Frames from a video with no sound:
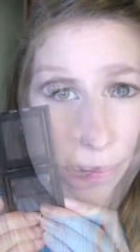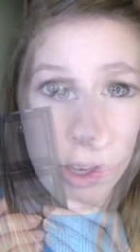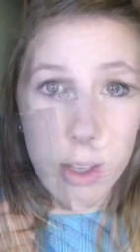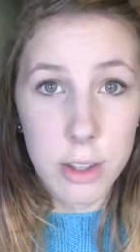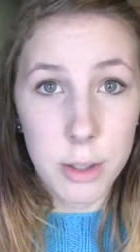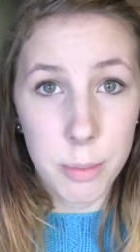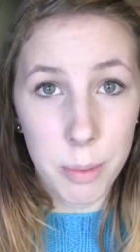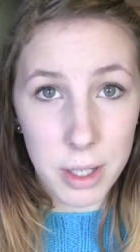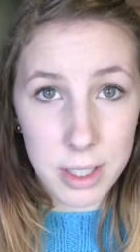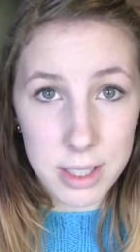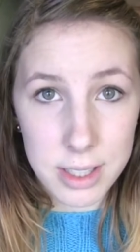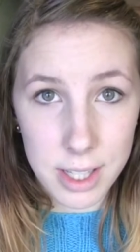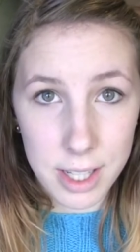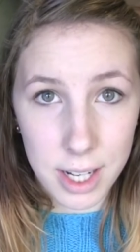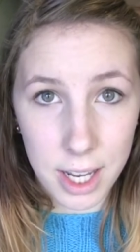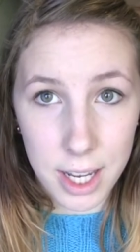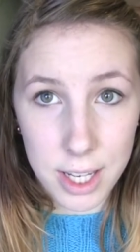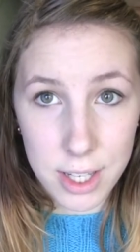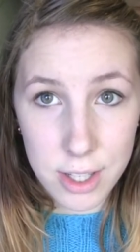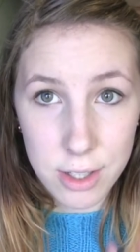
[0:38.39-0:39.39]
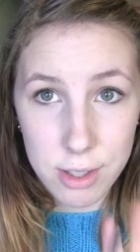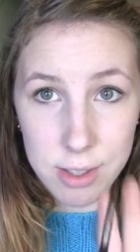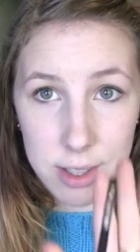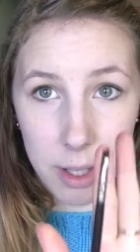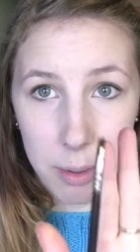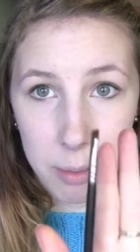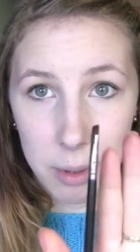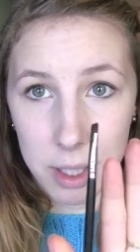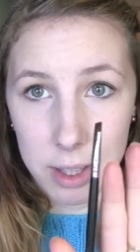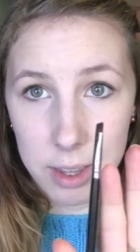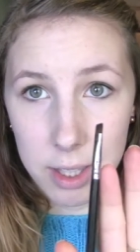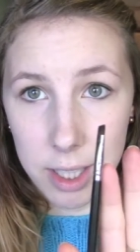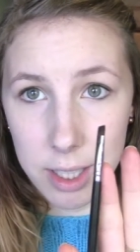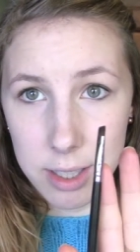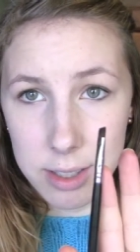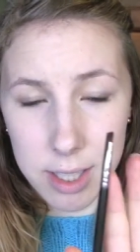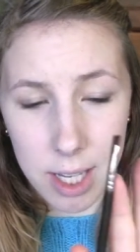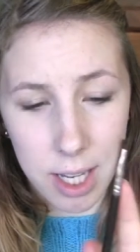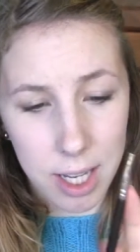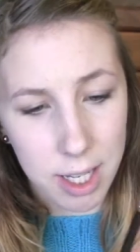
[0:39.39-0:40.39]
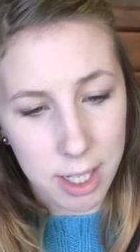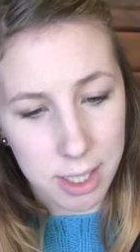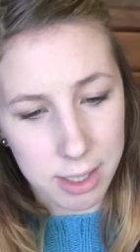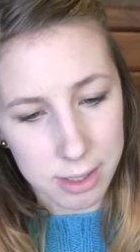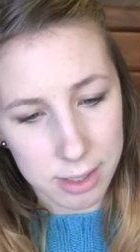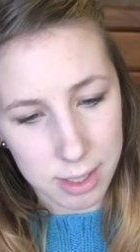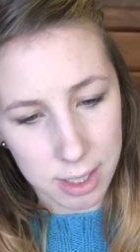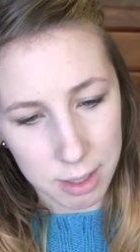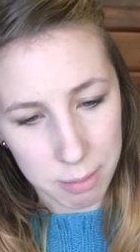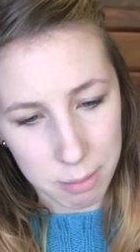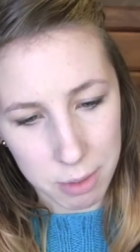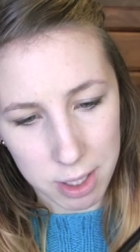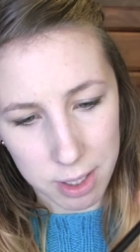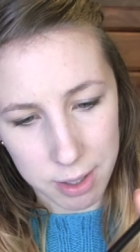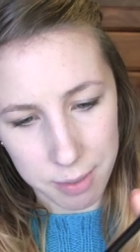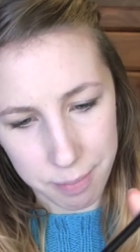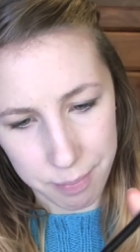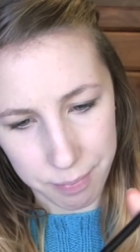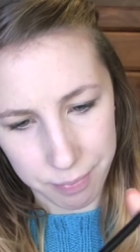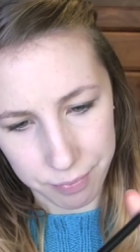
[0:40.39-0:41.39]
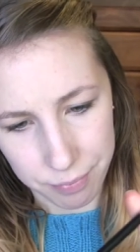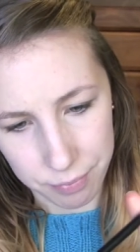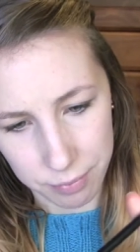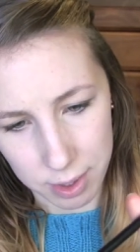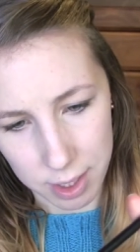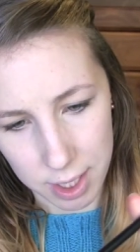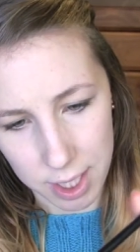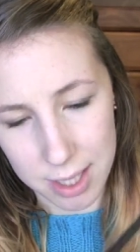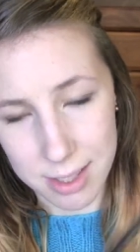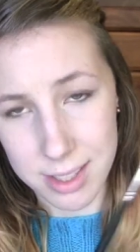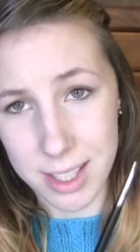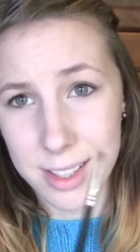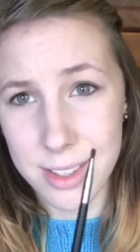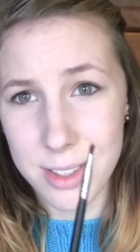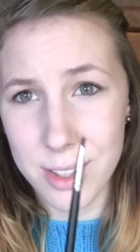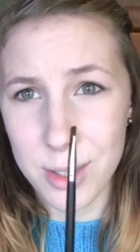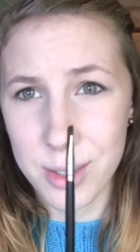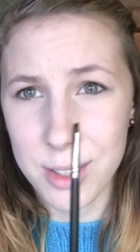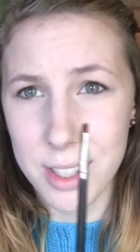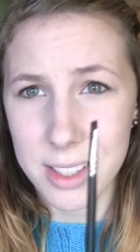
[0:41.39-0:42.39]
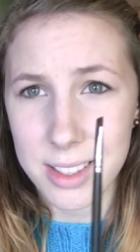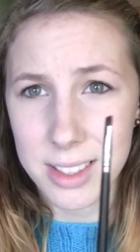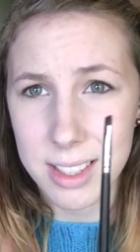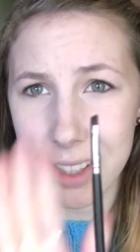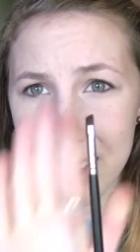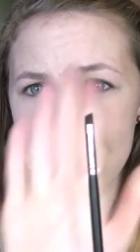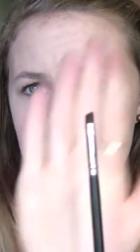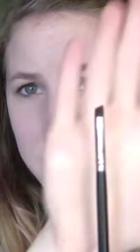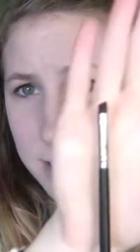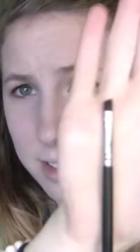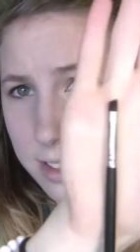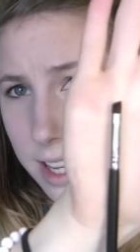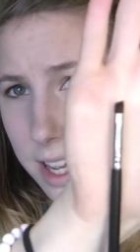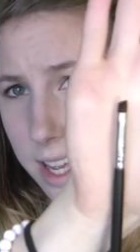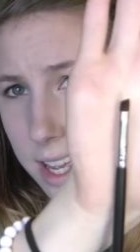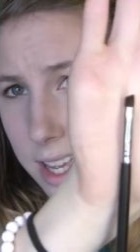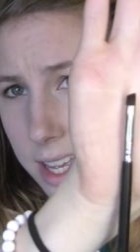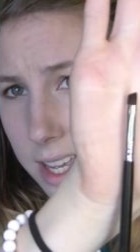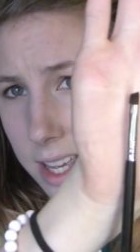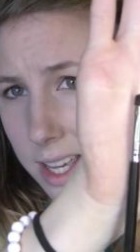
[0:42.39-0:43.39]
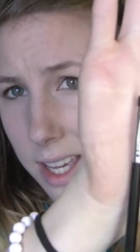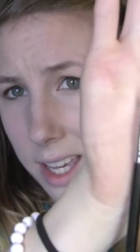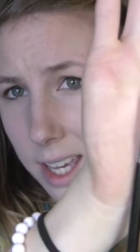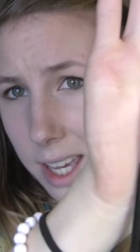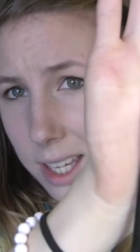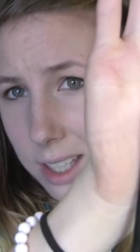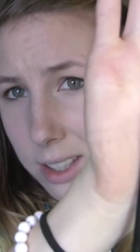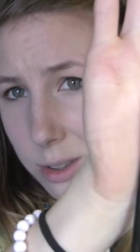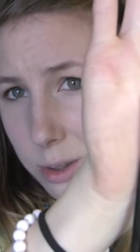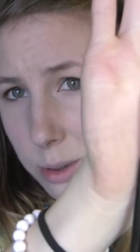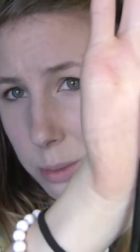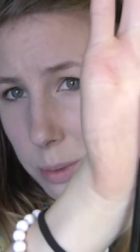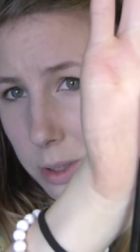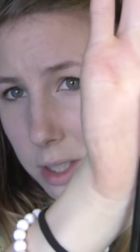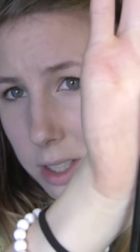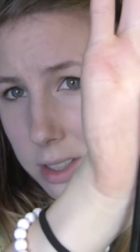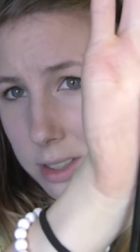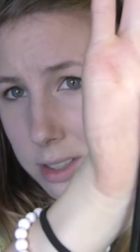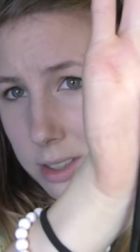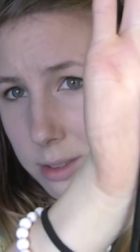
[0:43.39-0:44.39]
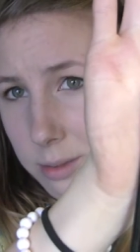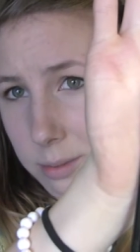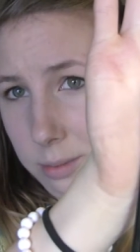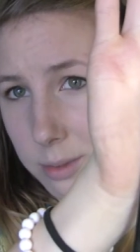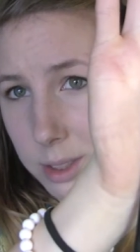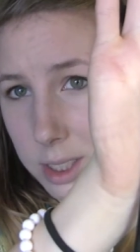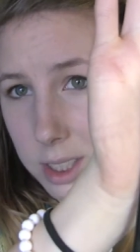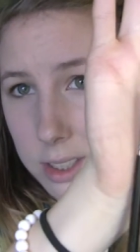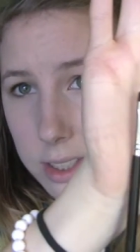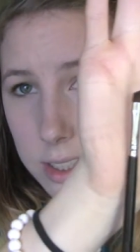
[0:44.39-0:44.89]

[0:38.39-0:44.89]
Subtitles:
The brush that I use that with is a Sigma SS266 angled brush, which is